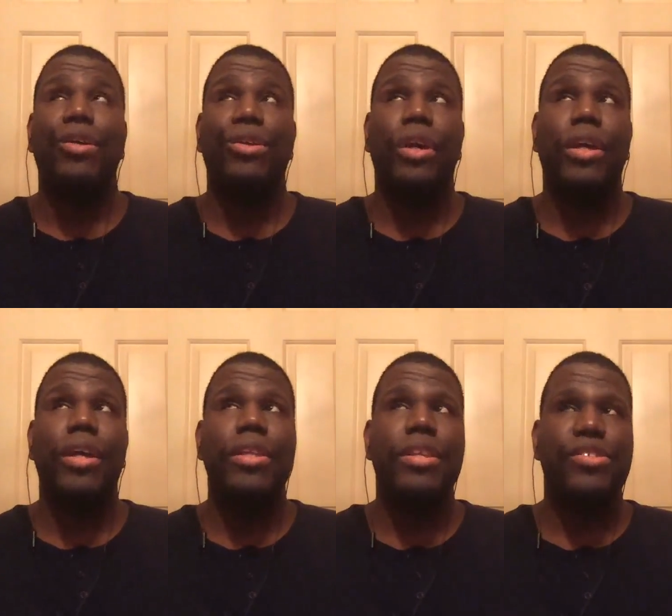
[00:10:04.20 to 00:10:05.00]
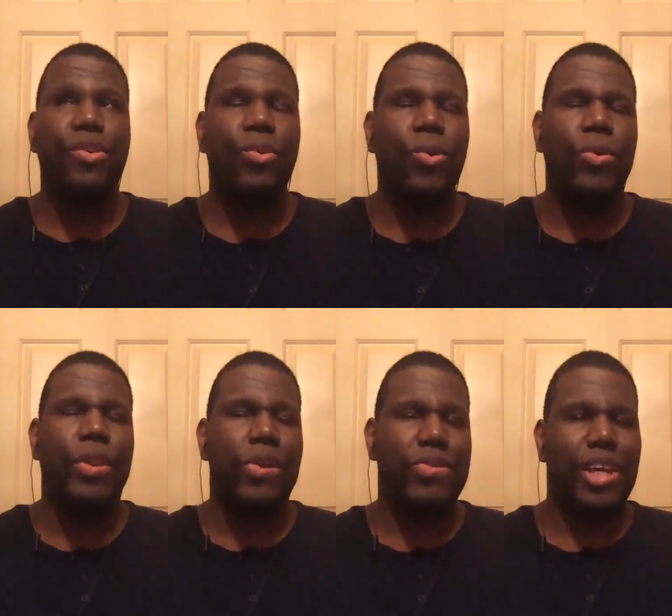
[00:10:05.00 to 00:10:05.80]
in the school
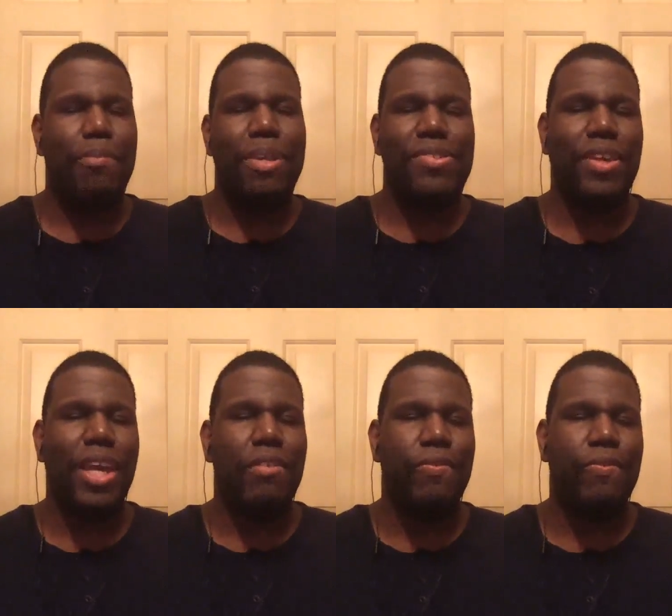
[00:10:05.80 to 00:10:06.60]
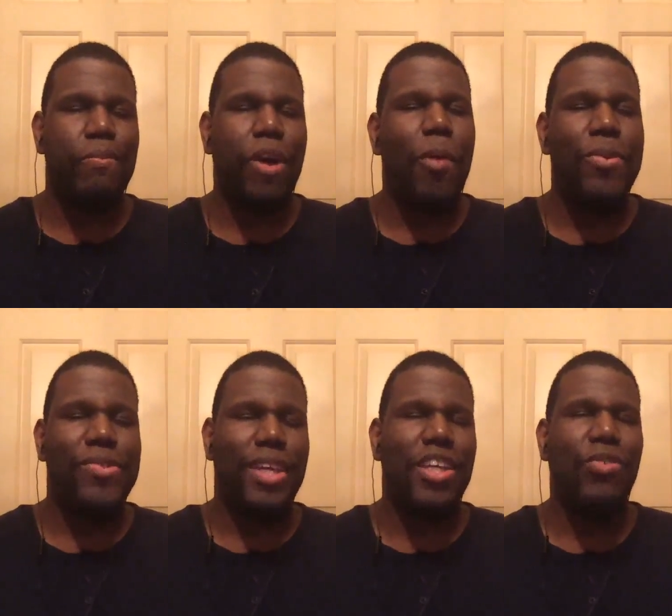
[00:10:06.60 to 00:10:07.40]
there was like a basically almost
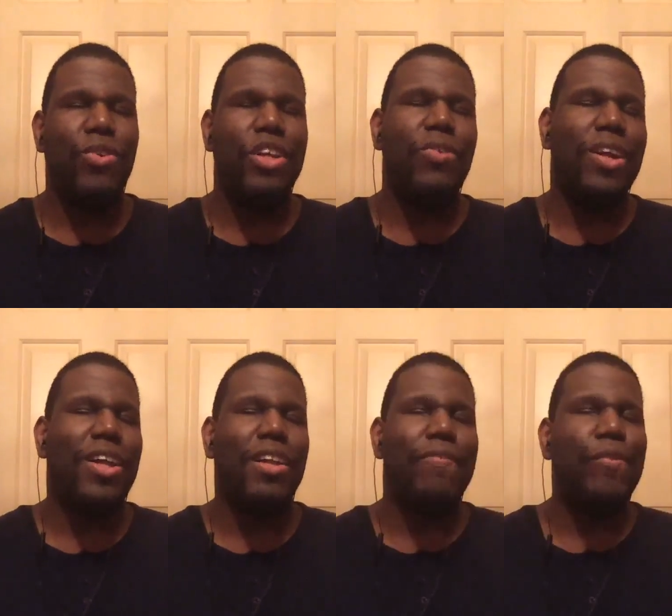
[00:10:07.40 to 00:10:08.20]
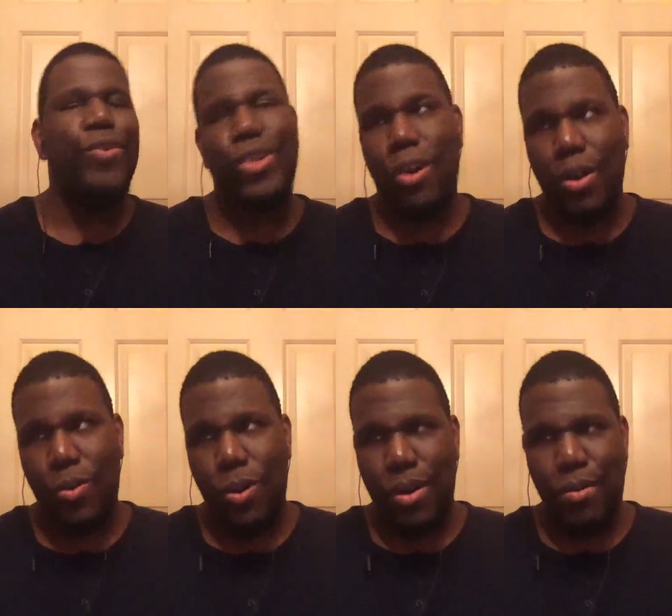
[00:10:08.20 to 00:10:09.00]
like you want to call it a food cart
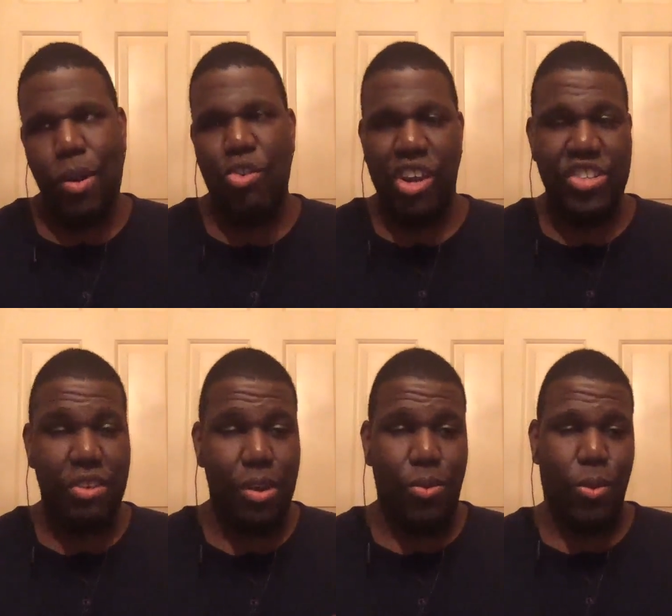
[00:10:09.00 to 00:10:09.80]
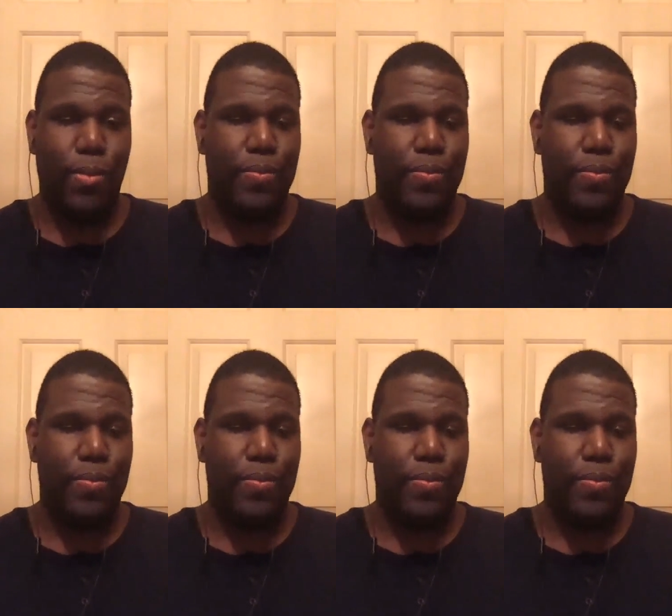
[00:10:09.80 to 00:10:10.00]
war or a restaurant war.